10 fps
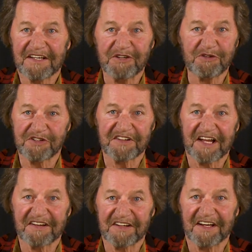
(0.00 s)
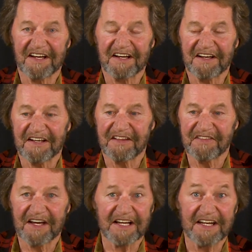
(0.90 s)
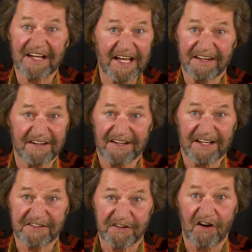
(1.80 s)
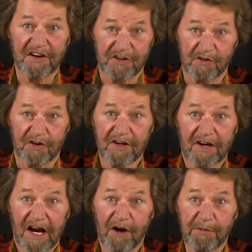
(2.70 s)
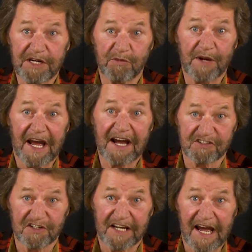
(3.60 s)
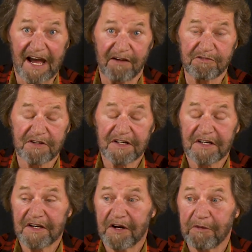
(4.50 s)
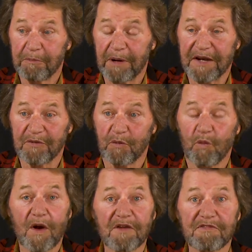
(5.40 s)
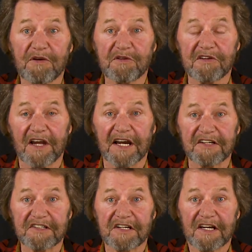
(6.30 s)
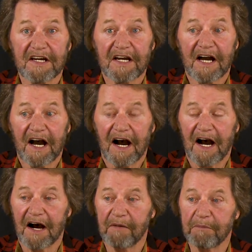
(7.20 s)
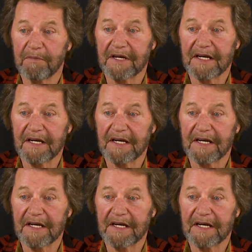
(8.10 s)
uses as a, a, a thing, and, and it's under how many we actually have. But one of those lakes um,